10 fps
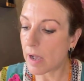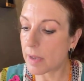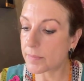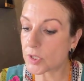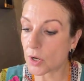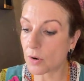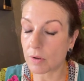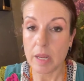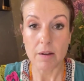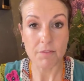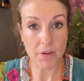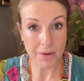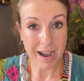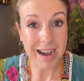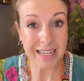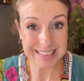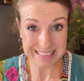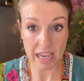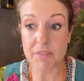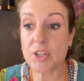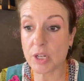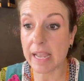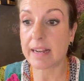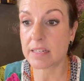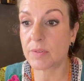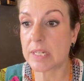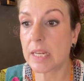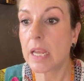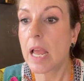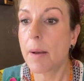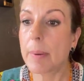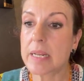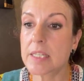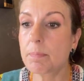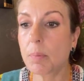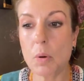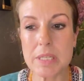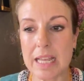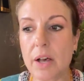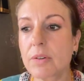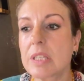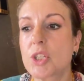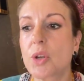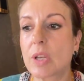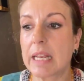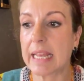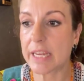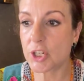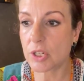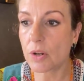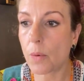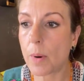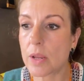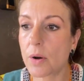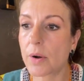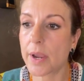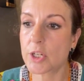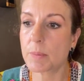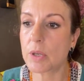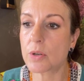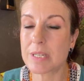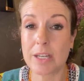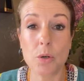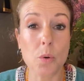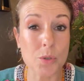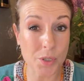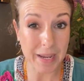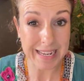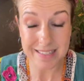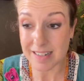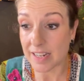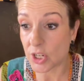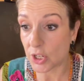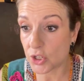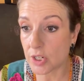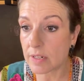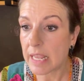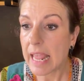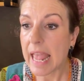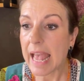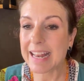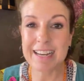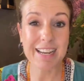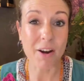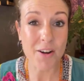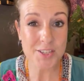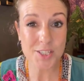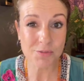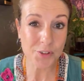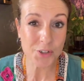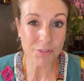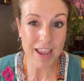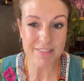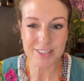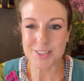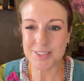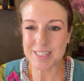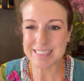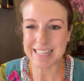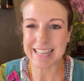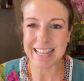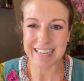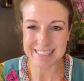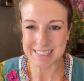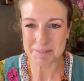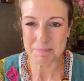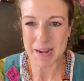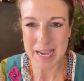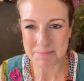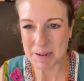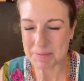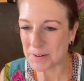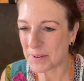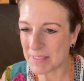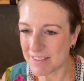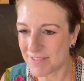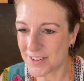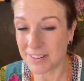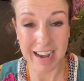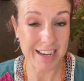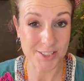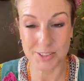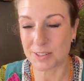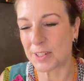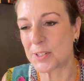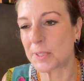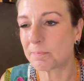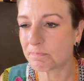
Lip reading: So very high scavenging activity, but it supports healthy circulation when you're going to be using it. It also aids digestion and it enhances food flavor. Who doesn't like some black pepper on their food? I certainly do.